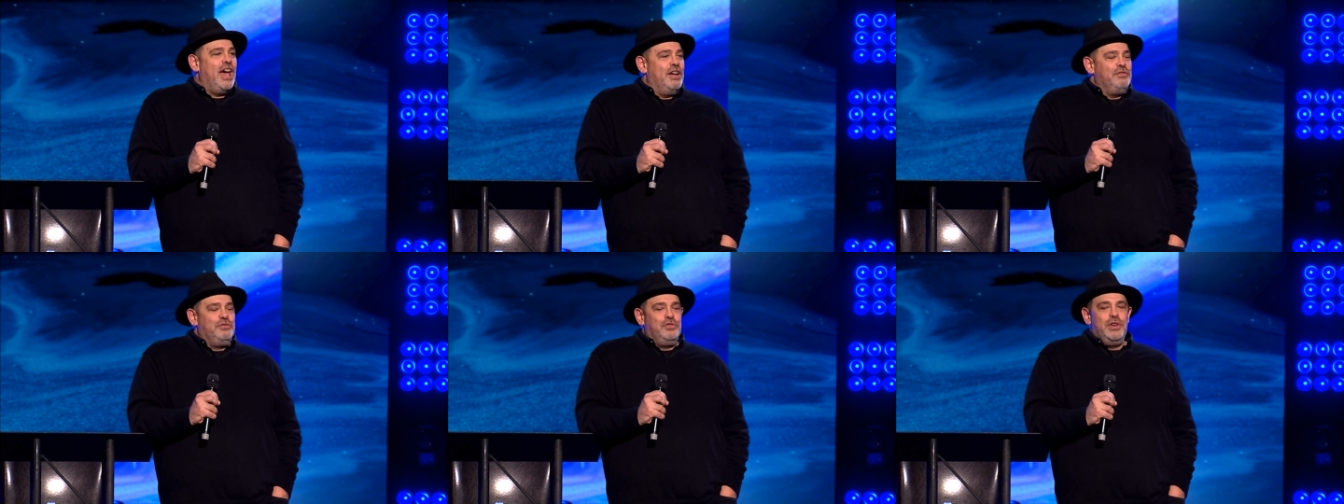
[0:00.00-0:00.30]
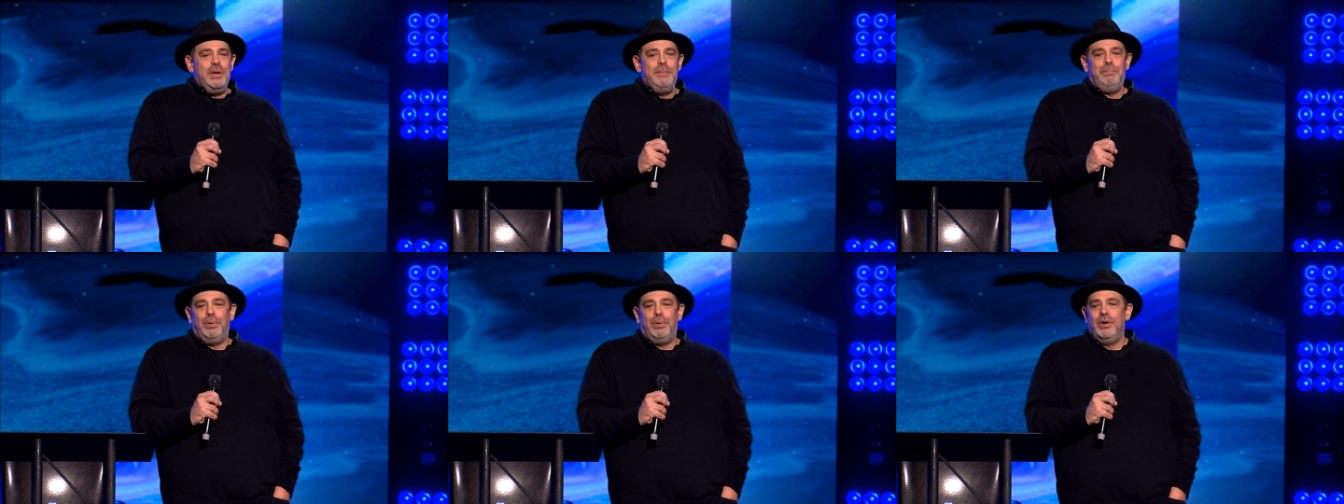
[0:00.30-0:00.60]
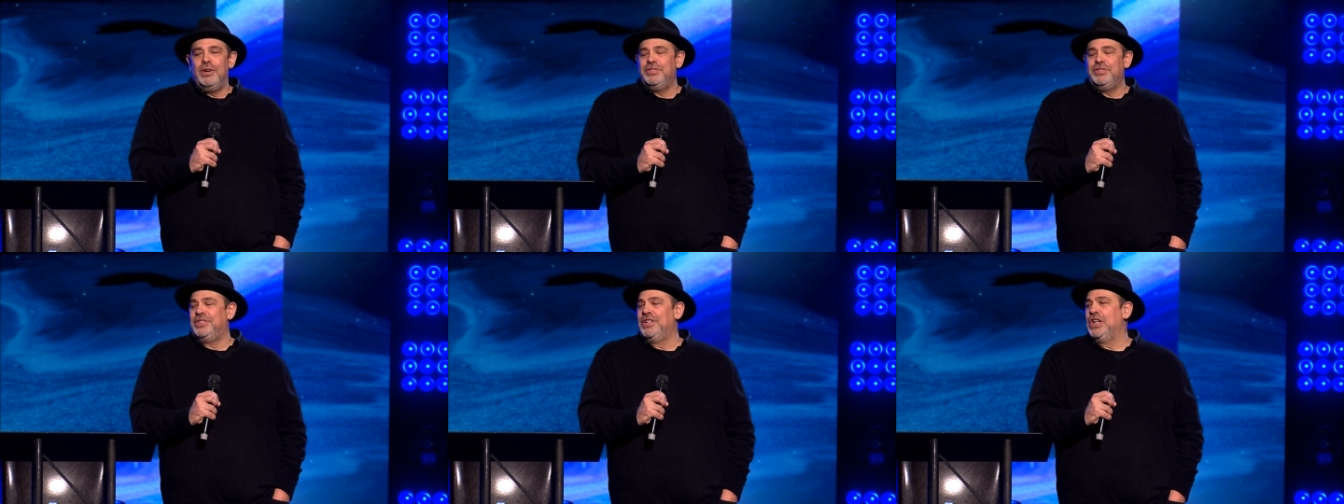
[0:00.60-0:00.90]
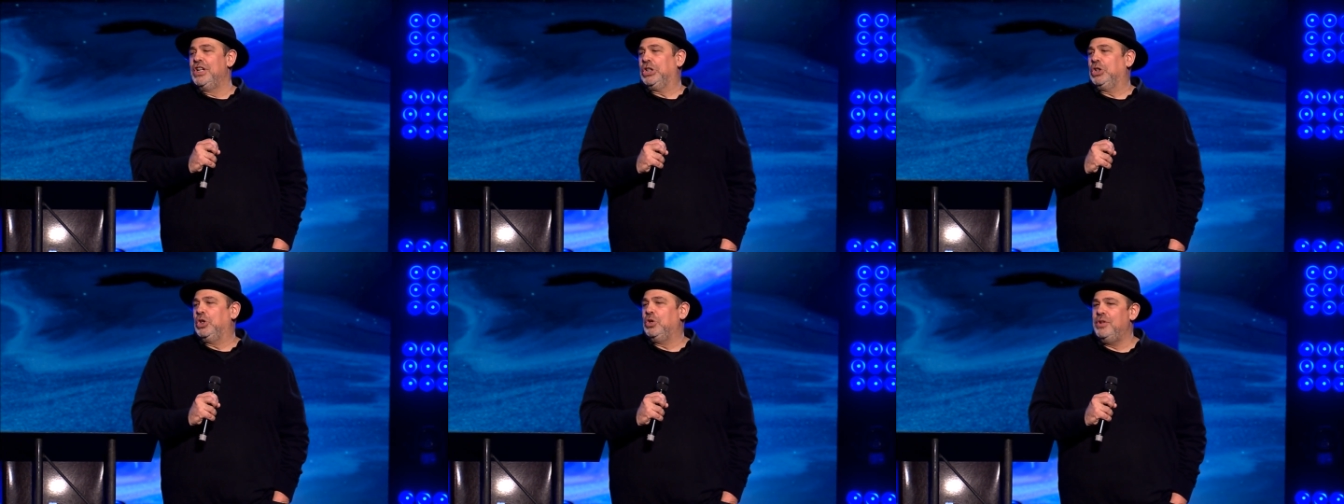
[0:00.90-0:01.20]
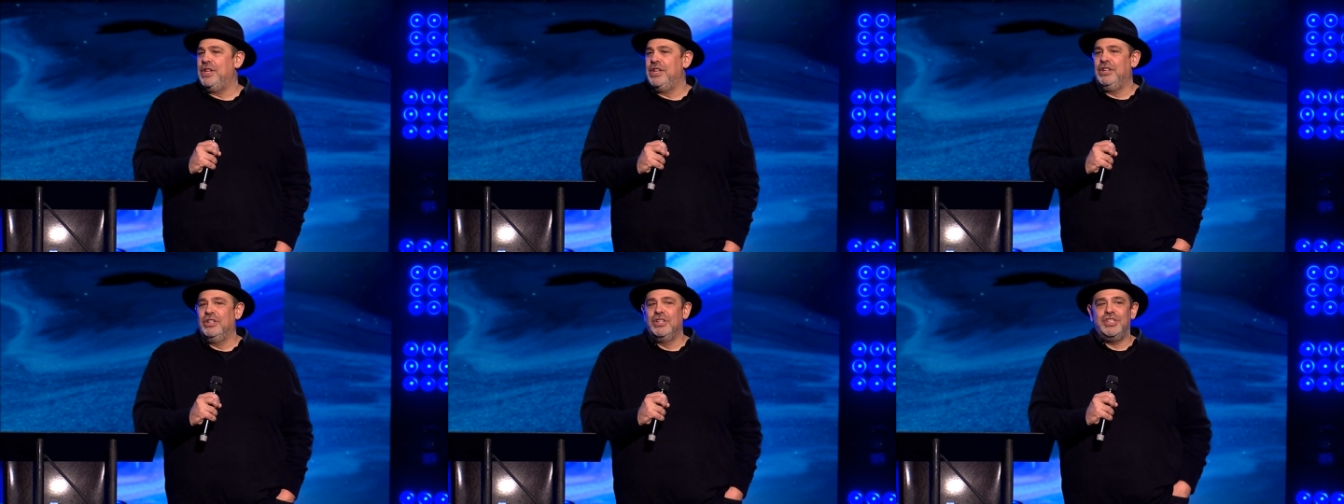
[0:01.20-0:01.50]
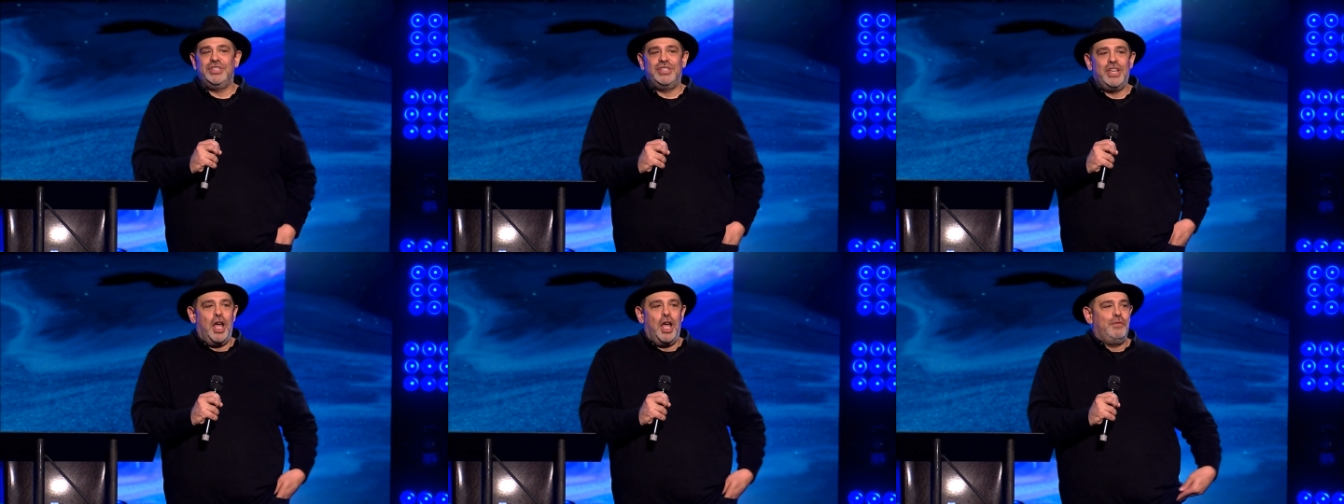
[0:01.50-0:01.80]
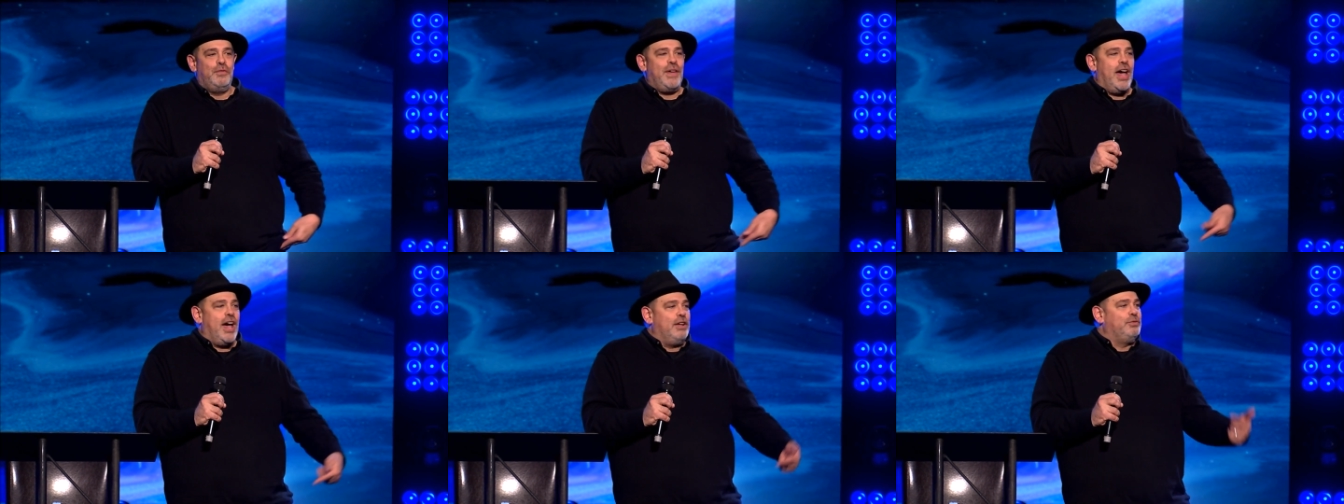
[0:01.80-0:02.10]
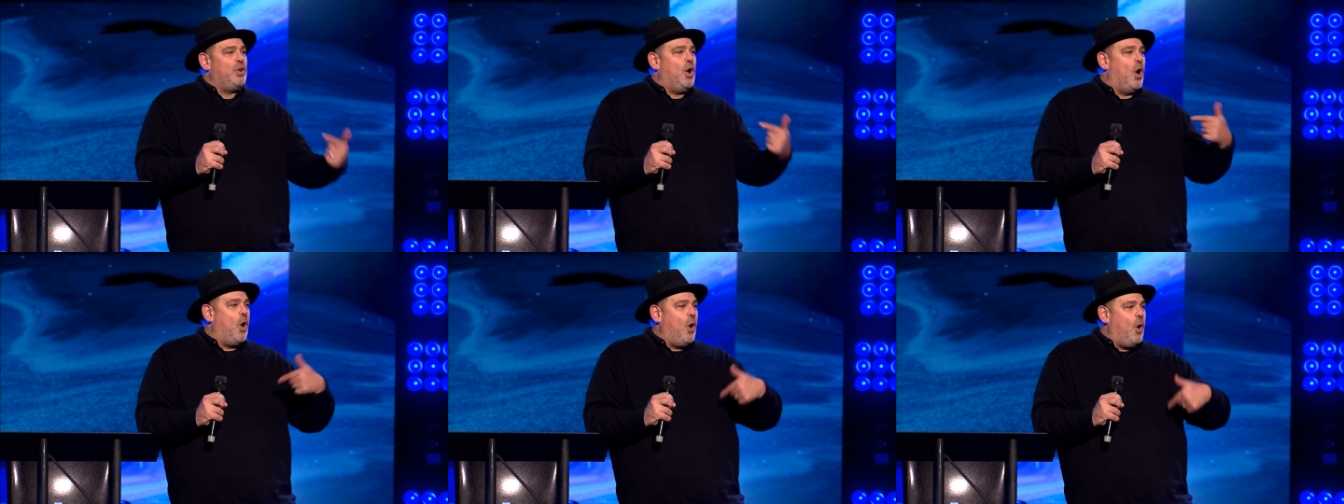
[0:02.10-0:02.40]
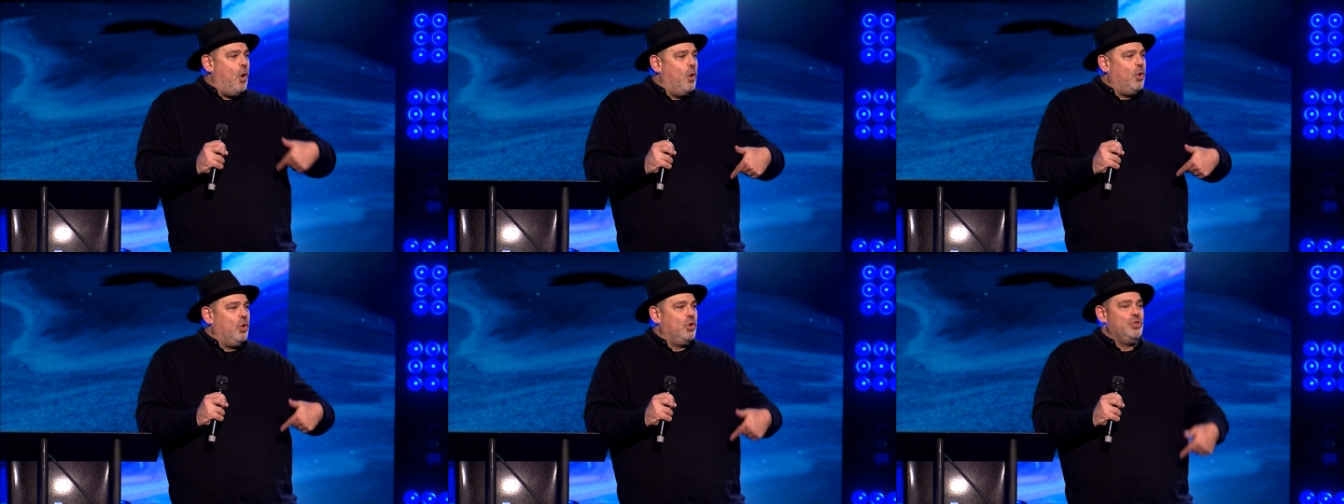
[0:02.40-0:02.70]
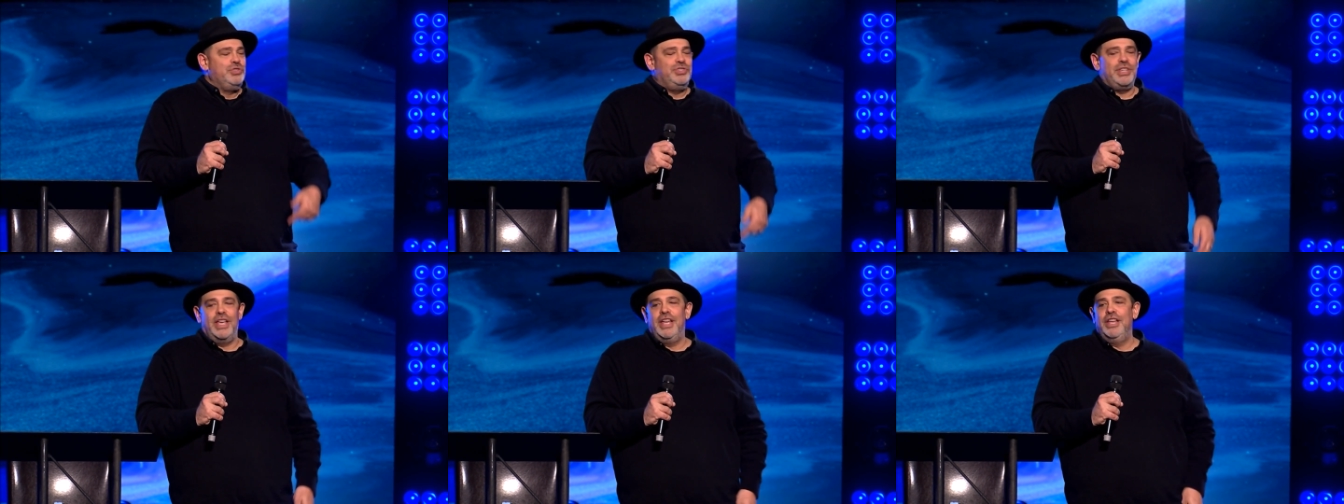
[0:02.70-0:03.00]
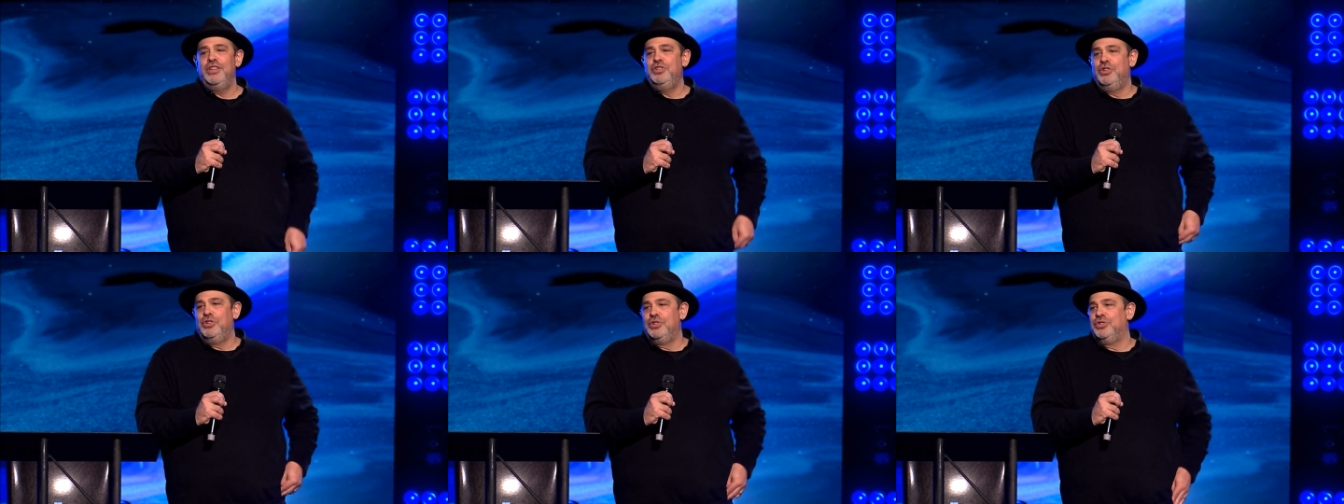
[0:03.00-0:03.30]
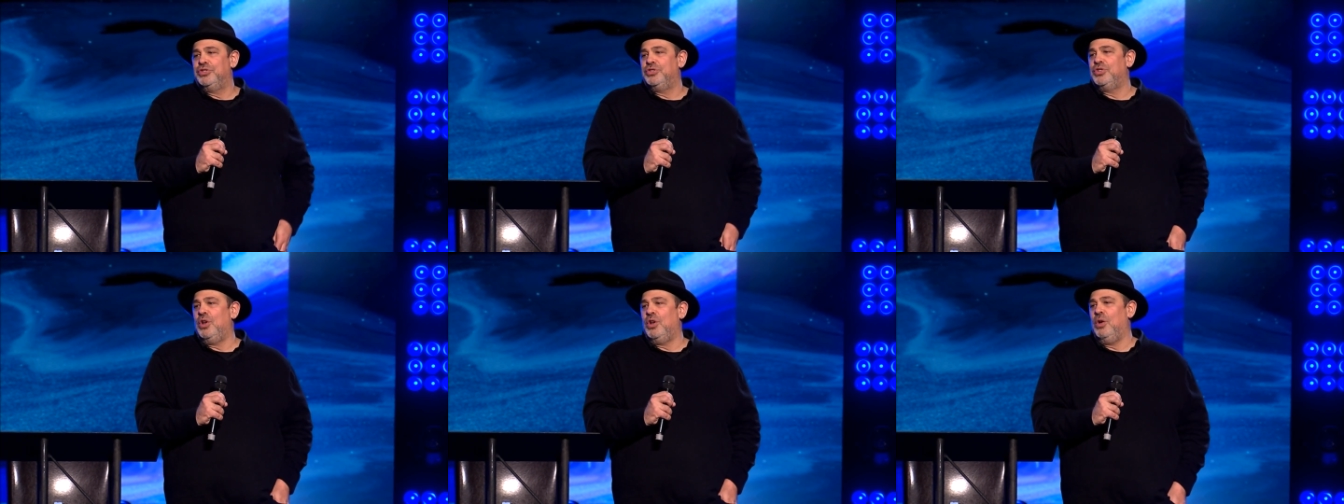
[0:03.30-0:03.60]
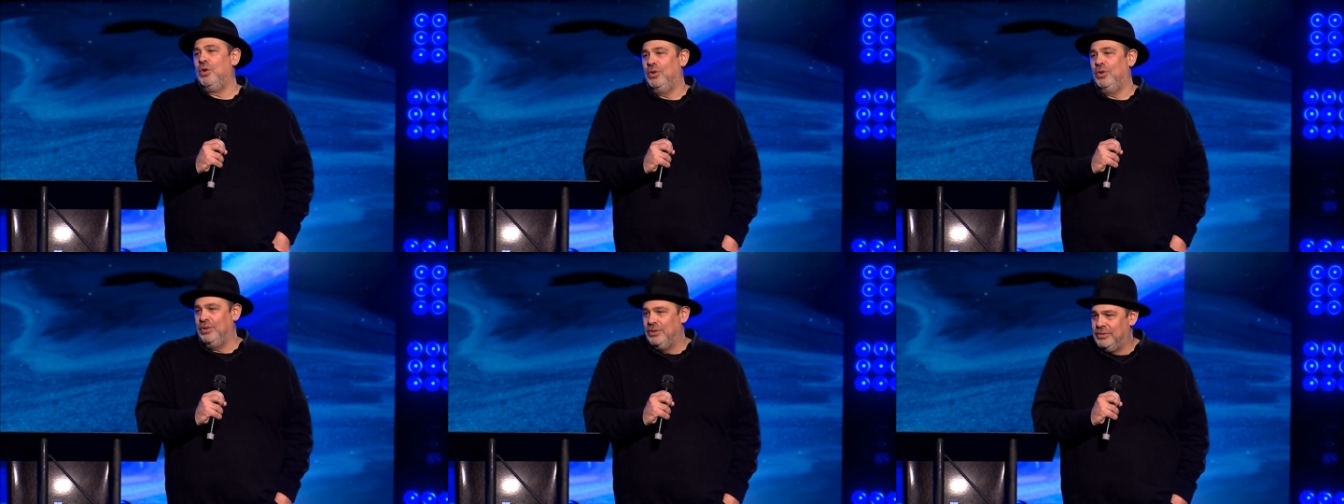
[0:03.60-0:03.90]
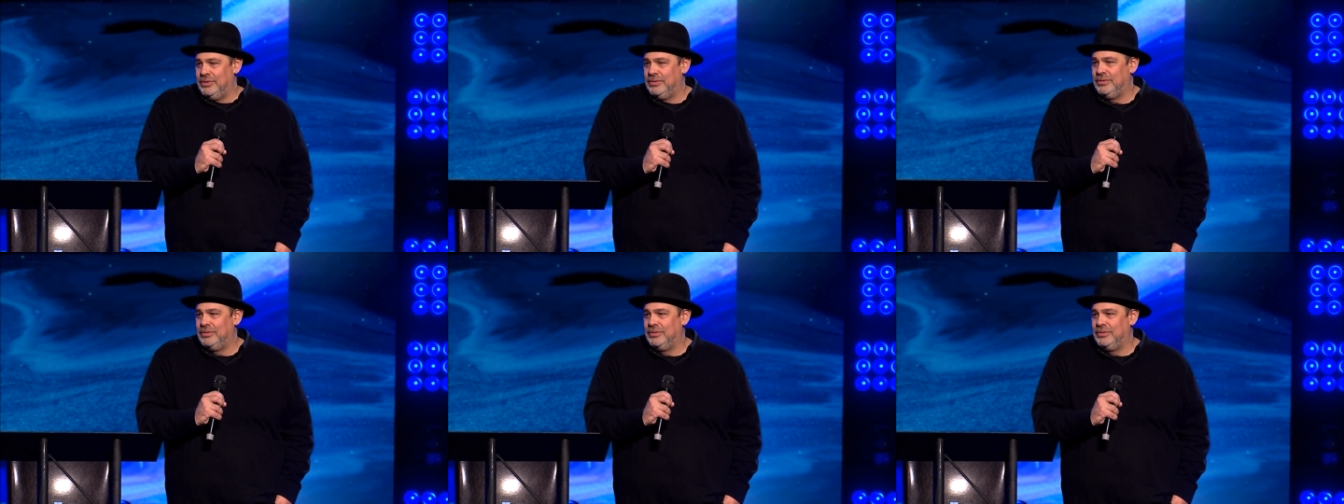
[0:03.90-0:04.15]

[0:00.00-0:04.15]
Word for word: every person, including yourself, have holes in your soul.